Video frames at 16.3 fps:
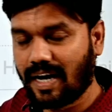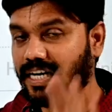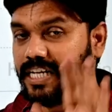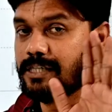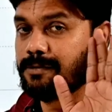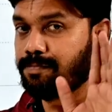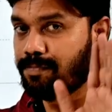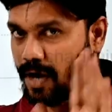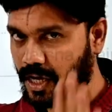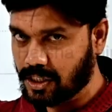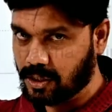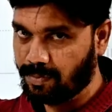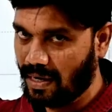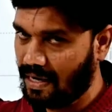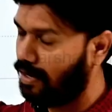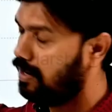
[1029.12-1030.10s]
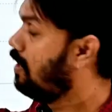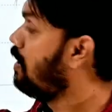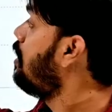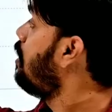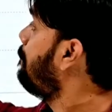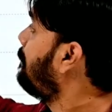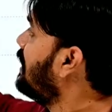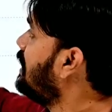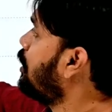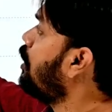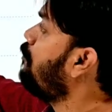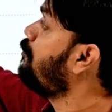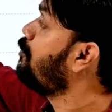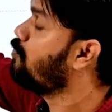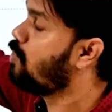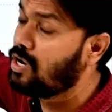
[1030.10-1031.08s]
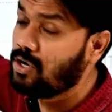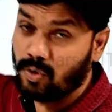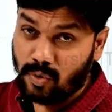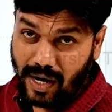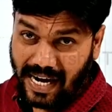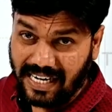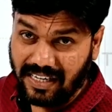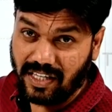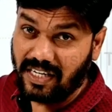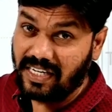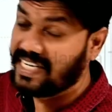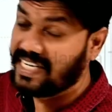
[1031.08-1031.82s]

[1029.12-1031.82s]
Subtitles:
That is possible. But if you want to write the